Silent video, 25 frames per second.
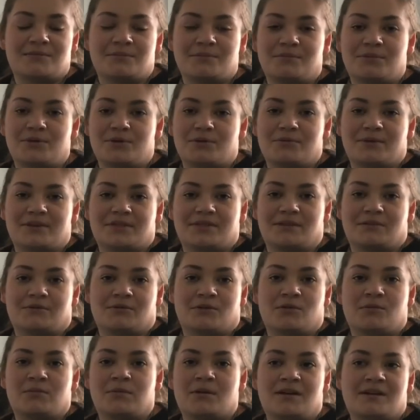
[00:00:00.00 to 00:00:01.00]
But with the
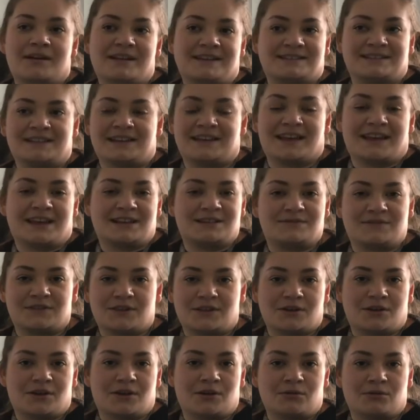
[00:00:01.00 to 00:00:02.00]
robot, he's engaged for
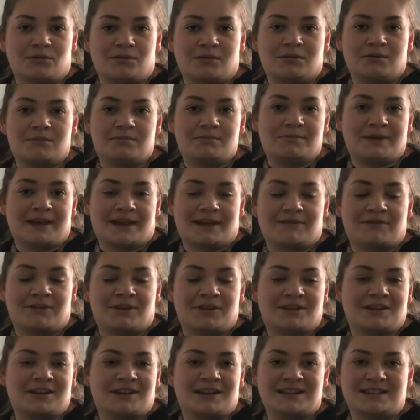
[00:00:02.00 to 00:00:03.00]
the whole
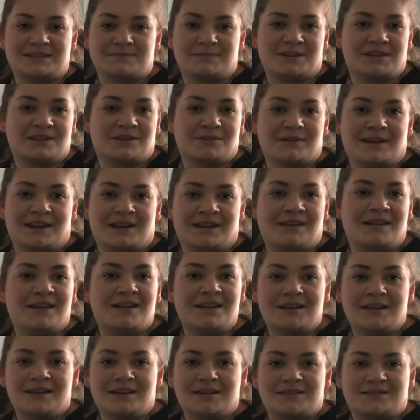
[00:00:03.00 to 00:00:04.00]
period, and he's been doing
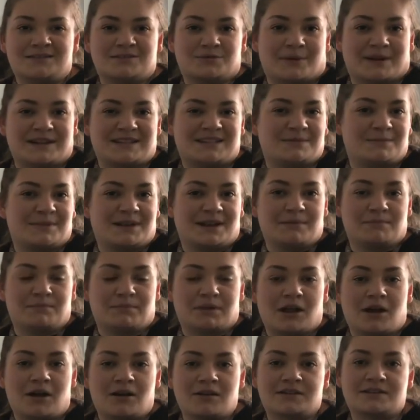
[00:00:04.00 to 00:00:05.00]
20-minute
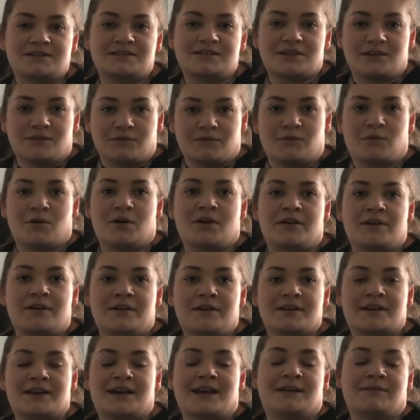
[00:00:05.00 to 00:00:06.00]
blocks of
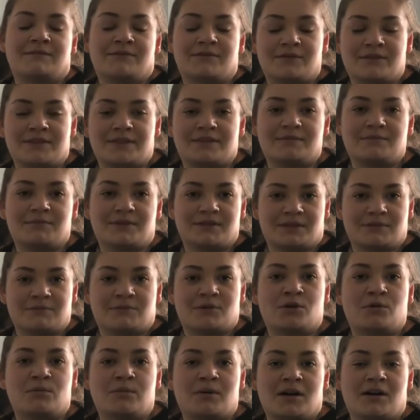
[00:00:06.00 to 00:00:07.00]
work with the
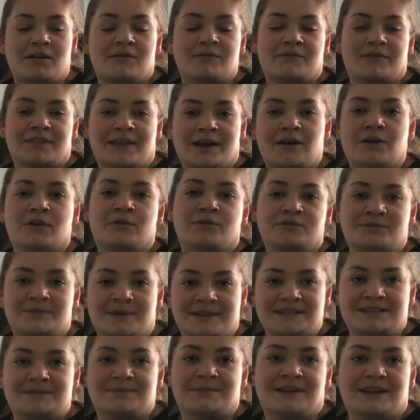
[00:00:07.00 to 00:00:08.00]
robot, and for that whole
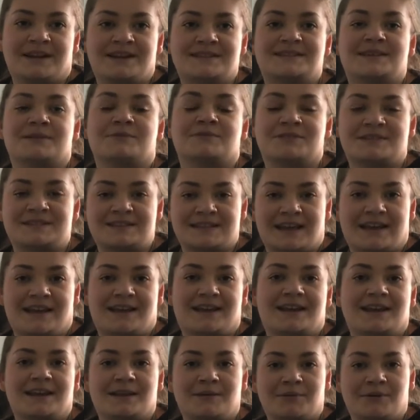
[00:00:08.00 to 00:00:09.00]
20 minutes he will
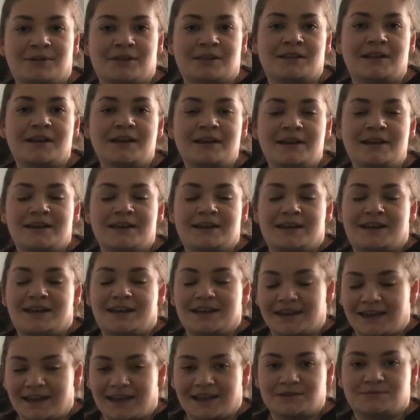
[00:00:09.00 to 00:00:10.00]
sit and he will
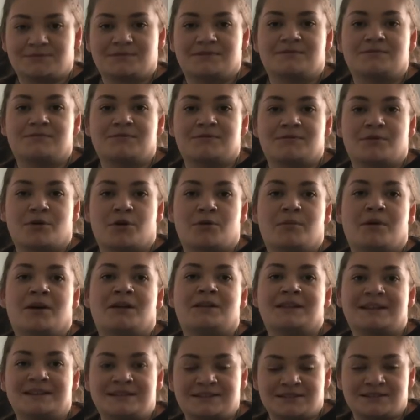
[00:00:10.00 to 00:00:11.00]
engage with the
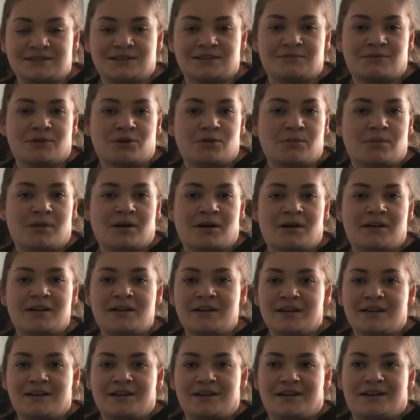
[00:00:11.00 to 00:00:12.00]
robot, listen to the robot,
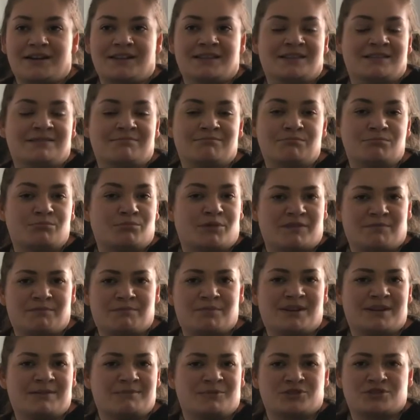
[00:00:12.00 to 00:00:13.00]
and with
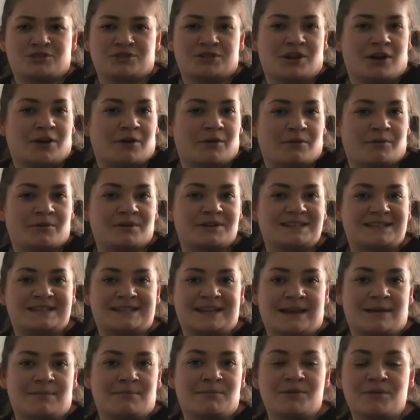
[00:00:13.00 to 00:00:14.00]
pretty much no
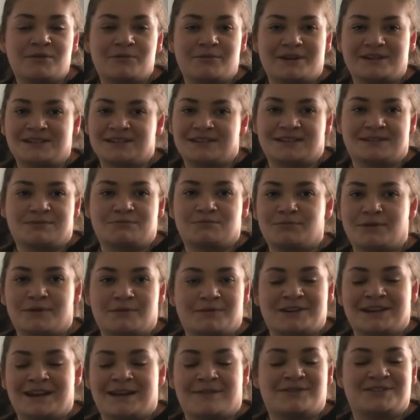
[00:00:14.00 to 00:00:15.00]
stim, which is, we
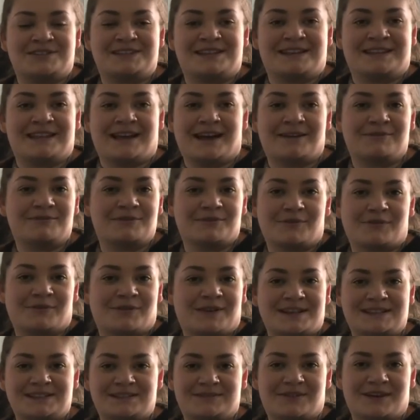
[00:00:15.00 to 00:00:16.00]
would never see that with a
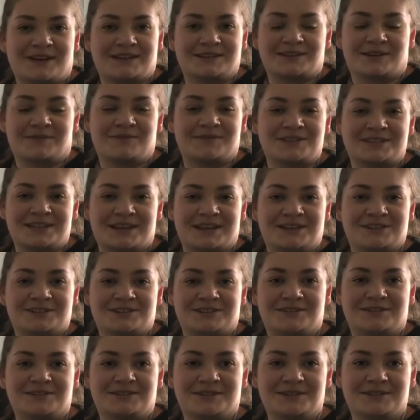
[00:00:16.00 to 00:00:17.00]
face-to-face conversation.